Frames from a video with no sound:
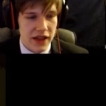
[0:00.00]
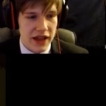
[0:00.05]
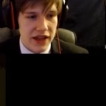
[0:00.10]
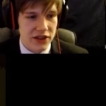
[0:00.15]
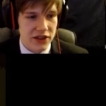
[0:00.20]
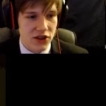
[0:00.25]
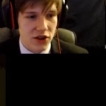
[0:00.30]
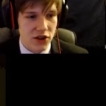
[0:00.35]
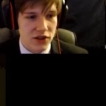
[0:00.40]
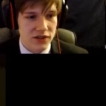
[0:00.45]

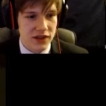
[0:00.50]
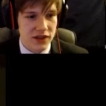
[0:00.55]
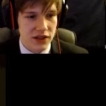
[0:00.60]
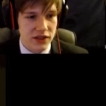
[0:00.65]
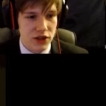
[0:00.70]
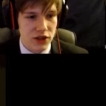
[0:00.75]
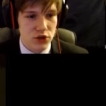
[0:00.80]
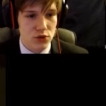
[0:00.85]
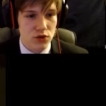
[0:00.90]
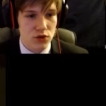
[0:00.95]
It turns out
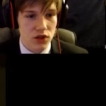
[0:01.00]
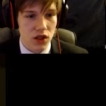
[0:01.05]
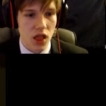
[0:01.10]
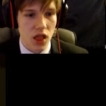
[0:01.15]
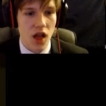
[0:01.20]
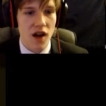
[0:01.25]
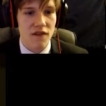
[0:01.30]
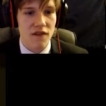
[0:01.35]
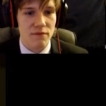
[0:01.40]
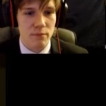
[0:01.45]
that you
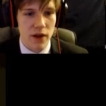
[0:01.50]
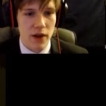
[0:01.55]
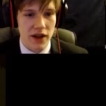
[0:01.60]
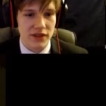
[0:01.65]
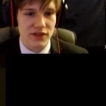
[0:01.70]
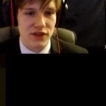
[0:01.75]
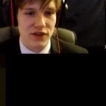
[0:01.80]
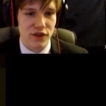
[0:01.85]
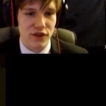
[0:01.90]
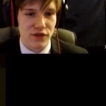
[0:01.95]
love
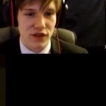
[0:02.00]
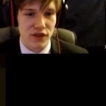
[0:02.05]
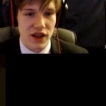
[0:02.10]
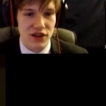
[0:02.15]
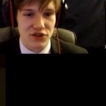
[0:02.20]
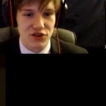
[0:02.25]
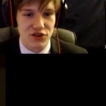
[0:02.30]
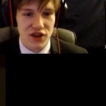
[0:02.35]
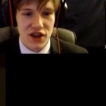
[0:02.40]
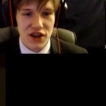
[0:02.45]
monster
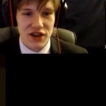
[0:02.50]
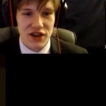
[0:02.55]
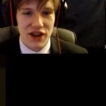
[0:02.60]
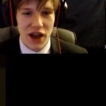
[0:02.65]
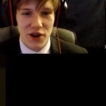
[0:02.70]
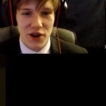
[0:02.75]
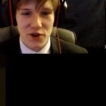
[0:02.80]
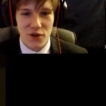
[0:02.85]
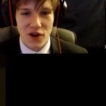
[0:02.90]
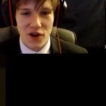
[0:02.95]
flesh.
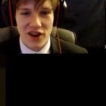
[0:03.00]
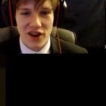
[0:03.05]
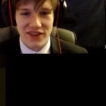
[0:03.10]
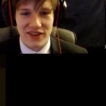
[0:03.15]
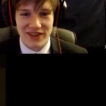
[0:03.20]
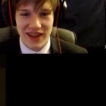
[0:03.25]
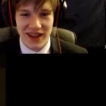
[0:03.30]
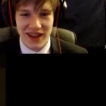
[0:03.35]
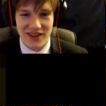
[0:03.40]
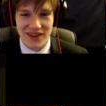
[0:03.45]
Now you are
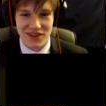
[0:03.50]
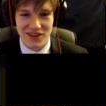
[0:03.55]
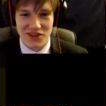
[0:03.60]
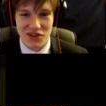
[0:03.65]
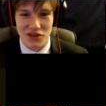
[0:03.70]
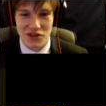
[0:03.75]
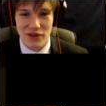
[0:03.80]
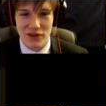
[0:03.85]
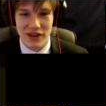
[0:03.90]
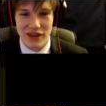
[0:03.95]
addicted
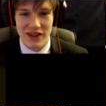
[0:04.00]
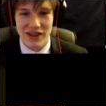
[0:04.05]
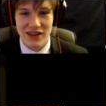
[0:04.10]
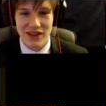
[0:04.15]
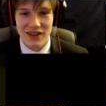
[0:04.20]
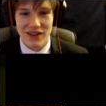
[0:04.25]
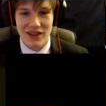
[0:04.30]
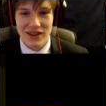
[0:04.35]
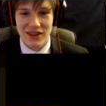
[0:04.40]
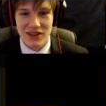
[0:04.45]
to it.
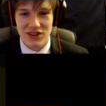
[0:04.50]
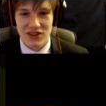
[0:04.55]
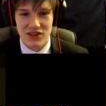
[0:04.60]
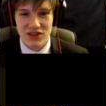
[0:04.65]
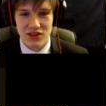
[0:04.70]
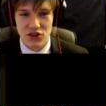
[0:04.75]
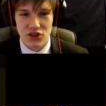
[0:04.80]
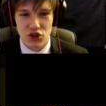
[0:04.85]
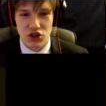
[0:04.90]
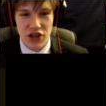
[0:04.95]

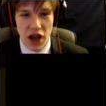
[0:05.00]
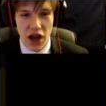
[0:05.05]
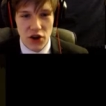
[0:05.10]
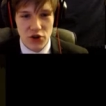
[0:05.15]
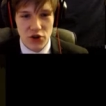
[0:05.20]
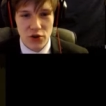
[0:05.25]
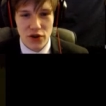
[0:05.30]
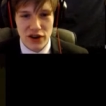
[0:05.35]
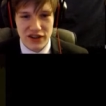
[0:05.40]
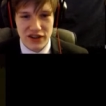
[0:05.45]
Now
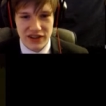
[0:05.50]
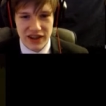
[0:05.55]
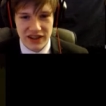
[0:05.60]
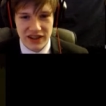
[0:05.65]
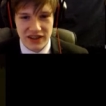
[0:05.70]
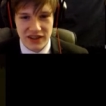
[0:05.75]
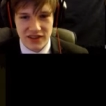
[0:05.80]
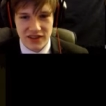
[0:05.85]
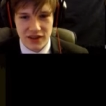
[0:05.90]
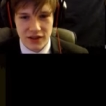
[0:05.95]
you are
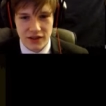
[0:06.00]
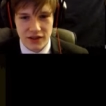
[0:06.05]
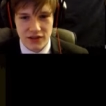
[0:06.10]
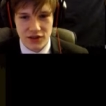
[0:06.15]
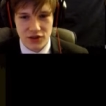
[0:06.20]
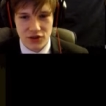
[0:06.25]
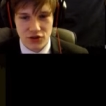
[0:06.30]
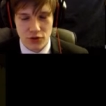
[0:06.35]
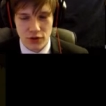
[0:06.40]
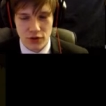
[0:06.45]
addicted to it.
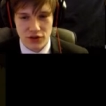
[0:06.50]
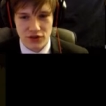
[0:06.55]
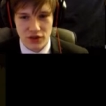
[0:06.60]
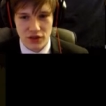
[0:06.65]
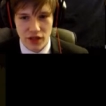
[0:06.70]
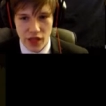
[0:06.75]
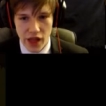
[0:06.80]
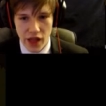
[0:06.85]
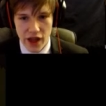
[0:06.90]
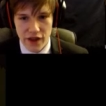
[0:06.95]
Destroys
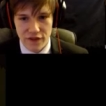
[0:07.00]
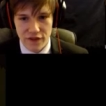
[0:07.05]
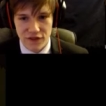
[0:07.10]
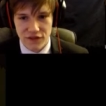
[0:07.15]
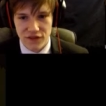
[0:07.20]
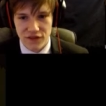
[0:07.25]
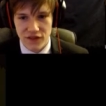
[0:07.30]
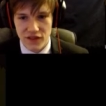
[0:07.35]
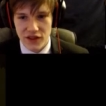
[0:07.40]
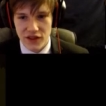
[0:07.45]
your life.
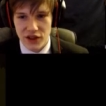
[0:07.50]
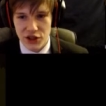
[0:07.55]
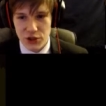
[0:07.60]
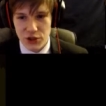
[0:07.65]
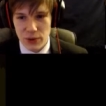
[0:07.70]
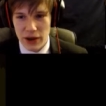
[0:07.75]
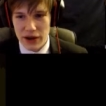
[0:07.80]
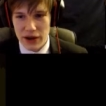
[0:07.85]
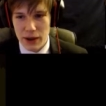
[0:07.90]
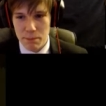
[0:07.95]

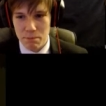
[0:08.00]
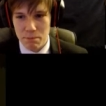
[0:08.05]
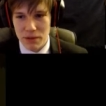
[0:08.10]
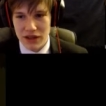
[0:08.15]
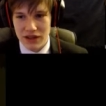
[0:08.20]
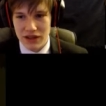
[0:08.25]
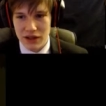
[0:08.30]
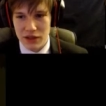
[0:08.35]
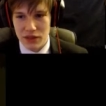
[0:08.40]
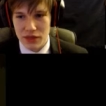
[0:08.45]
You end up
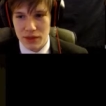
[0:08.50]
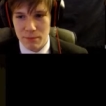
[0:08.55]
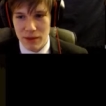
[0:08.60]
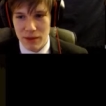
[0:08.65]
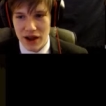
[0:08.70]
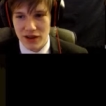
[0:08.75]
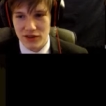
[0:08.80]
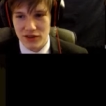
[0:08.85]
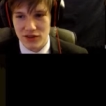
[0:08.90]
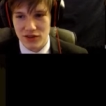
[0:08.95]
being a, the
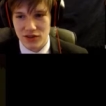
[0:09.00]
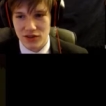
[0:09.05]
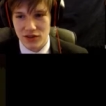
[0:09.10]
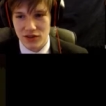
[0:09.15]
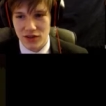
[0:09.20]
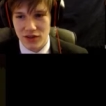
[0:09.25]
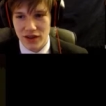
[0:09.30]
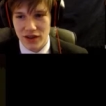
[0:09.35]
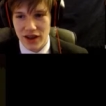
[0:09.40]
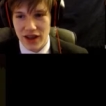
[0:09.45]

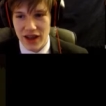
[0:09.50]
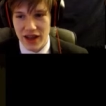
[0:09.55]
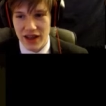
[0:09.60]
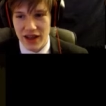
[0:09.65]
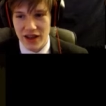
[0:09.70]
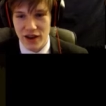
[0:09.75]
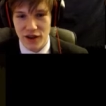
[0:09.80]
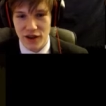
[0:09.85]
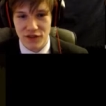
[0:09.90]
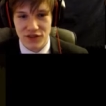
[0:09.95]
bouncer
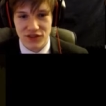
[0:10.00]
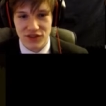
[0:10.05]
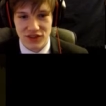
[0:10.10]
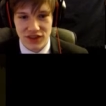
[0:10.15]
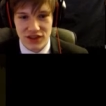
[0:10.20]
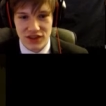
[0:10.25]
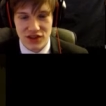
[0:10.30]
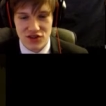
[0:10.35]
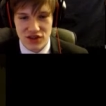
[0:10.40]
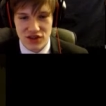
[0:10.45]
a, of
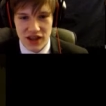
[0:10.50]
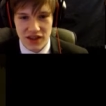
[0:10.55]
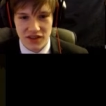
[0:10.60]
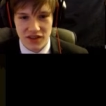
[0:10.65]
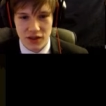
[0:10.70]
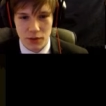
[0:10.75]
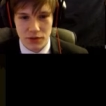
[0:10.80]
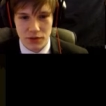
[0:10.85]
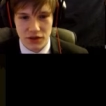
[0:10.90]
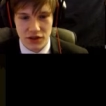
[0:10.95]
C D jazz
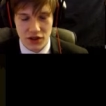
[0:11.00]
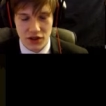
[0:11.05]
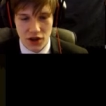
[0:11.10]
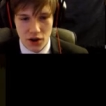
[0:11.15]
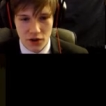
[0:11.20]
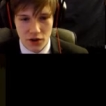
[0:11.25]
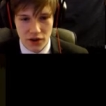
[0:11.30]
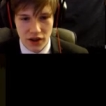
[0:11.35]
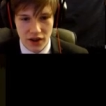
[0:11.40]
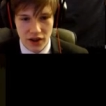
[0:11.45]
clubs in
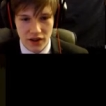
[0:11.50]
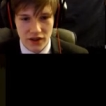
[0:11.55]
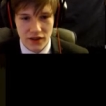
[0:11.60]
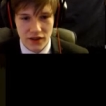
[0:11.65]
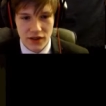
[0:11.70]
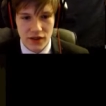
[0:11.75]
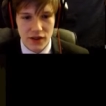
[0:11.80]
Dakota.